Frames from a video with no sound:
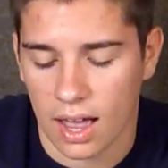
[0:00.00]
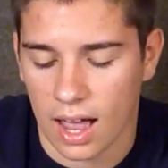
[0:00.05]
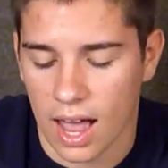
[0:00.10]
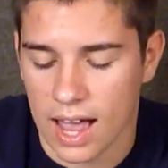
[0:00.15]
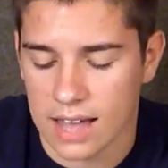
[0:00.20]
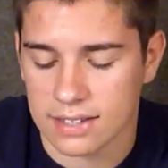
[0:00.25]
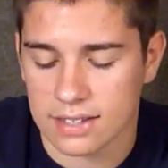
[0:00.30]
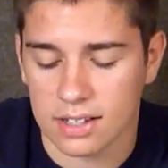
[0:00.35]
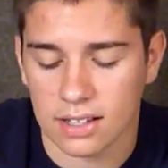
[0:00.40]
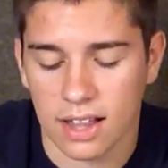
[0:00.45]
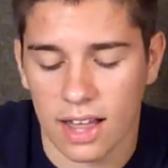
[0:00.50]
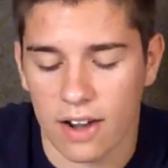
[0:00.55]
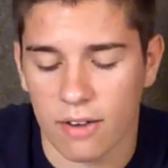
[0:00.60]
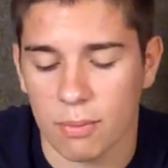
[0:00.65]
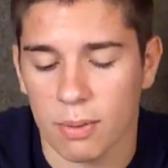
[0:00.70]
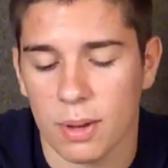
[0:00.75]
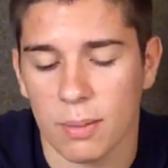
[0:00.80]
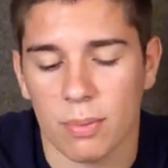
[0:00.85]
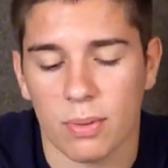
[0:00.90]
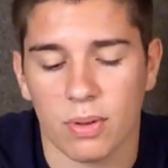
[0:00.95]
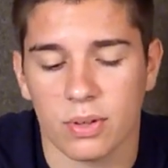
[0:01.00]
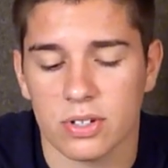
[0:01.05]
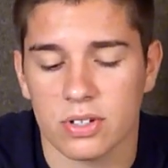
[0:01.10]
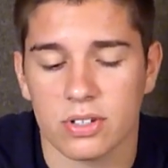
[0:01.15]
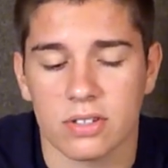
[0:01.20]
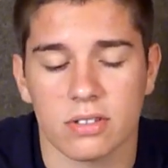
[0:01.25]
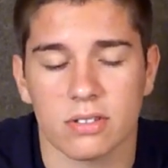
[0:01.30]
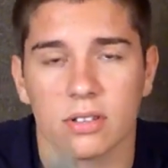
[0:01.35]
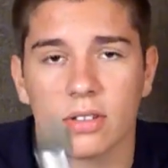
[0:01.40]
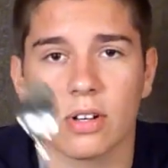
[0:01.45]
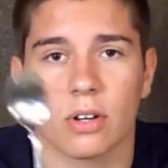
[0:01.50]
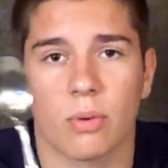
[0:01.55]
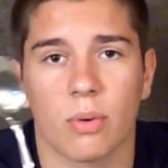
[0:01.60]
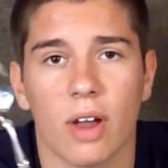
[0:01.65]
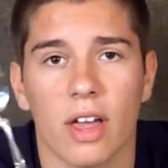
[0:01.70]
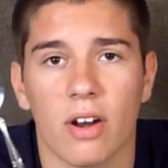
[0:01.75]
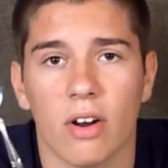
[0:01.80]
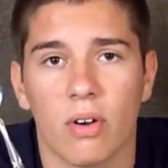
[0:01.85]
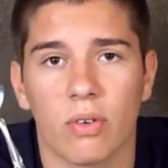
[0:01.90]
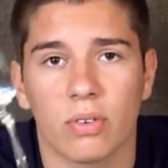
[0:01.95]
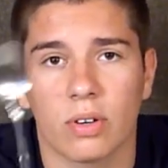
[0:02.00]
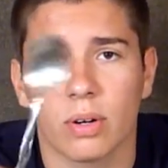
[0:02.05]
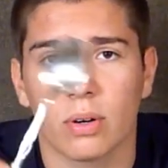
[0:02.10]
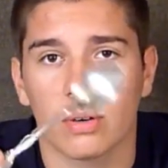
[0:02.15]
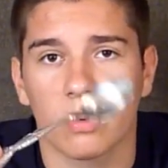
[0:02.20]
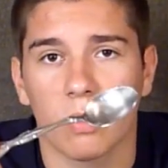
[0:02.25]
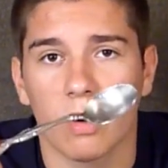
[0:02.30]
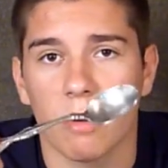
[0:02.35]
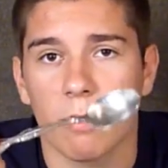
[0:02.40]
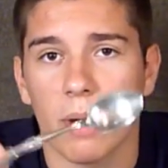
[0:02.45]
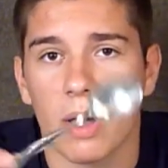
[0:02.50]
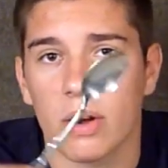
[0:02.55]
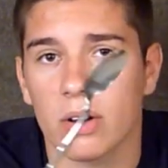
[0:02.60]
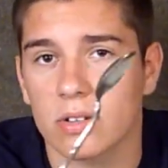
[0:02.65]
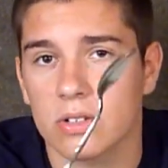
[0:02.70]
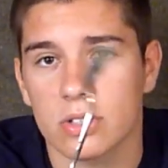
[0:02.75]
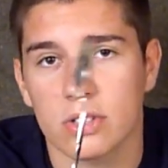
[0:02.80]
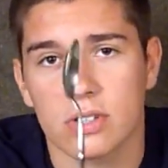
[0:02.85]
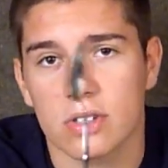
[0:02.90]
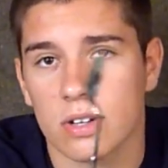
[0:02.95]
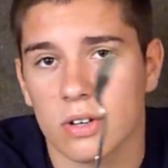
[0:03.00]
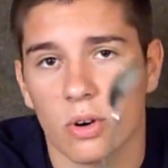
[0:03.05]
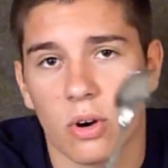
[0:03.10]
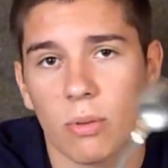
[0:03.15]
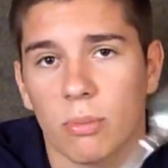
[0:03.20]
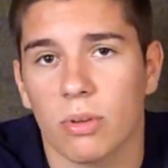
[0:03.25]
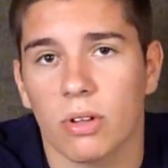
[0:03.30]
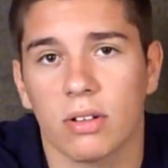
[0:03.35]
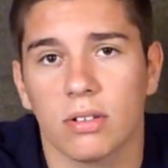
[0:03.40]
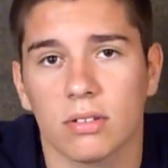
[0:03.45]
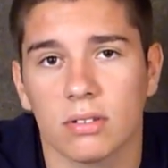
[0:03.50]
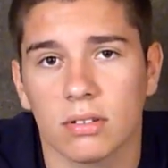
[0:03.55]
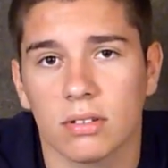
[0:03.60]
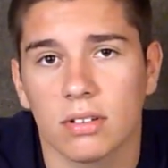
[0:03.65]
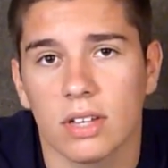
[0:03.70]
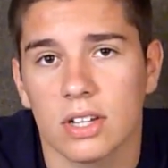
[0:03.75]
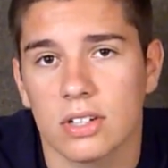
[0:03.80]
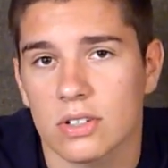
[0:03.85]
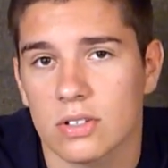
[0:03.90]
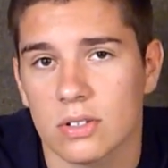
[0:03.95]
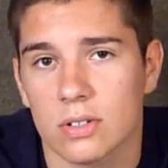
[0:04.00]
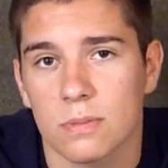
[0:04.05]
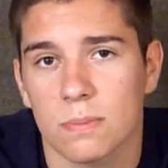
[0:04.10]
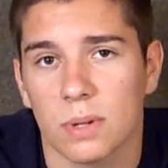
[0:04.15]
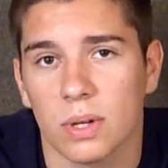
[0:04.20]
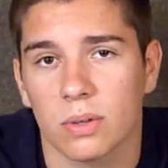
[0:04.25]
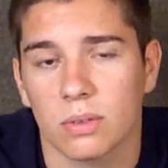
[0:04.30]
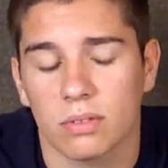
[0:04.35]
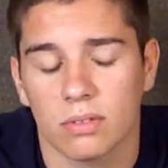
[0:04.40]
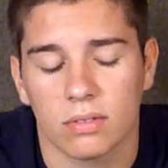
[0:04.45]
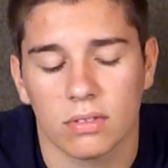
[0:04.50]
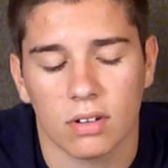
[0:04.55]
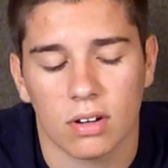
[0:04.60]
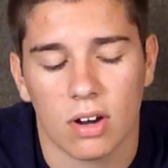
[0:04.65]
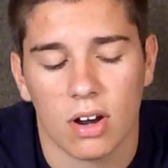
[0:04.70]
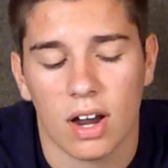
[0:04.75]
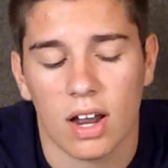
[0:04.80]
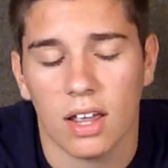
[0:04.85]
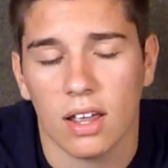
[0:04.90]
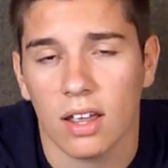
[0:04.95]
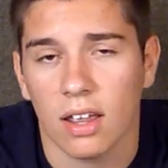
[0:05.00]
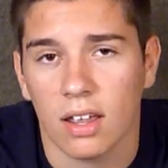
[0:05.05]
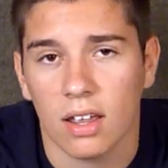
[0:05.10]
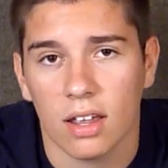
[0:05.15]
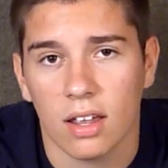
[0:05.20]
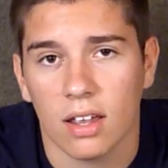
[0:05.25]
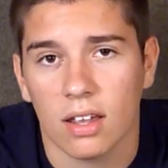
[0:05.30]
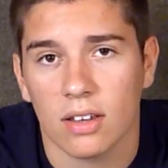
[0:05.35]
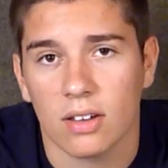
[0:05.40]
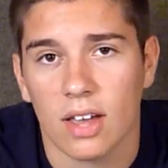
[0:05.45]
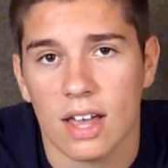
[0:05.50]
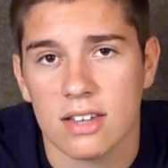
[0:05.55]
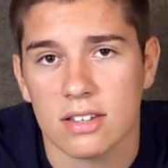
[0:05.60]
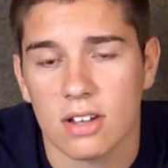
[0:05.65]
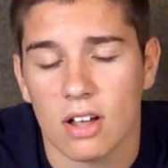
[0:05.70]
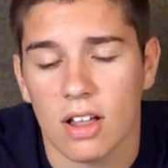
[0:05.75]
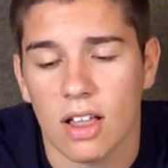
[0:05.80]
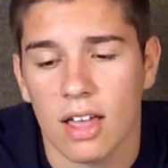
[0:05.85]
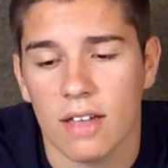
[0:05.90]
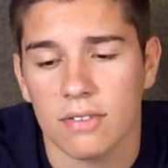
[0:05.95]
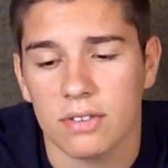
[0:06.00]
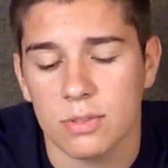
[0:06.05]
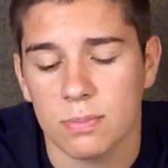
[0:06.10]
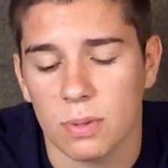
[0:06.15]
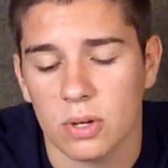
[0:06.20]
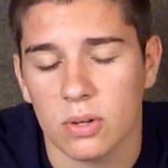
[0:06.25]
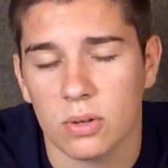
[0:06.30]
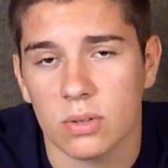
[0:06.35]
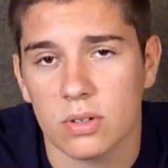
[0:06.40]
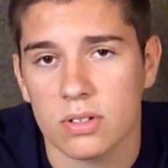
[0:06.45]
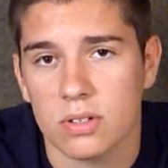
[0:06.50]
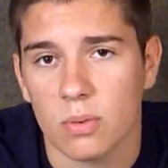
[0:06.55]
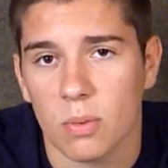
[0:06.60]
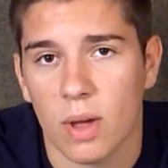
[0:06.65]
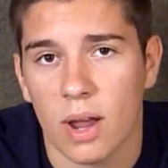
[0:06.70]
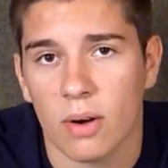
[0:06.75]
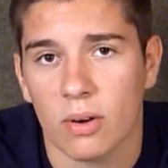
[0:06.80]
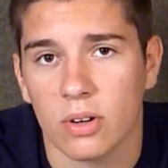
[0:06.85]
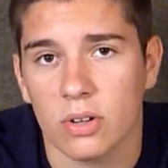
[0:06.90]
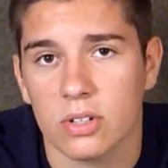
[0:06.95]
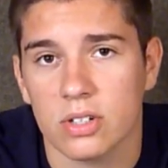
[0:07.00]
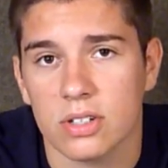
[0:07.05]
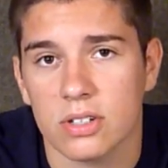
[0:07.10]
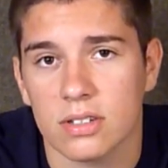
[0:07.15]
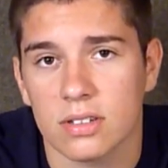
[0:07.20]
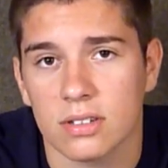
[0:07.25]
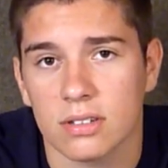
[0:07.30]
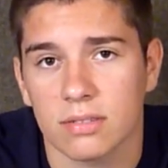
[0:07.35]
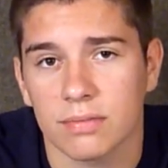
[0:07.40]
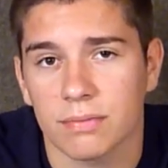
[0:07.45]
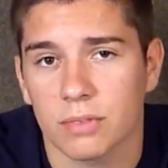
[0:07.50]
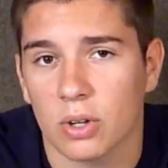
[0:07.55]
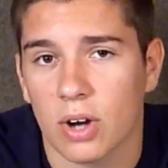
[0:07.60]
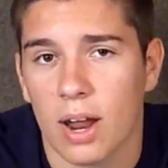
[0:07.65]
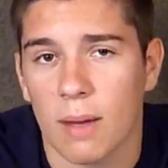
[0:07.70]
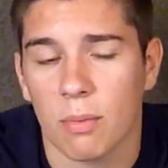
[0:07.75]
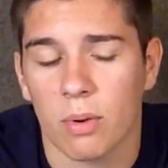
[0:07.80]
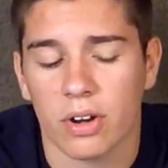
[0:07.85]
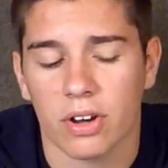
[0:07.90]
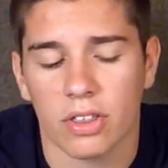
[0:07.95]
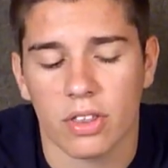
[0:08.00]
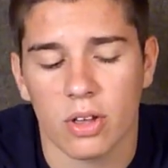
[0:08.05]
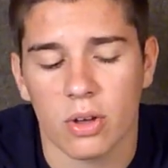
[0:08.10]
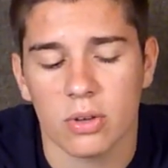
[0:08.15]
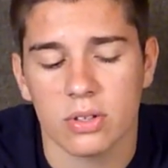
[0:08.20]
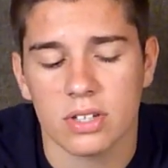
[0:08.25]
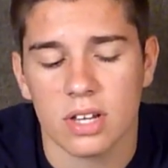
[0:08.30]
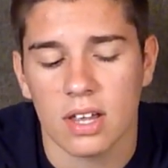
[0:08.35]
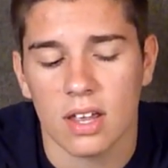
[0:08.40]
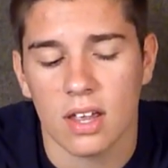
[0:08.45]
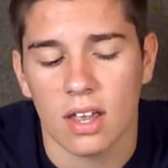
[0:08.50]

I see a lot of people just look right over, what about just a normal kitchen spoon? Alright? You guys all have spoons, why don't you just grab one of those?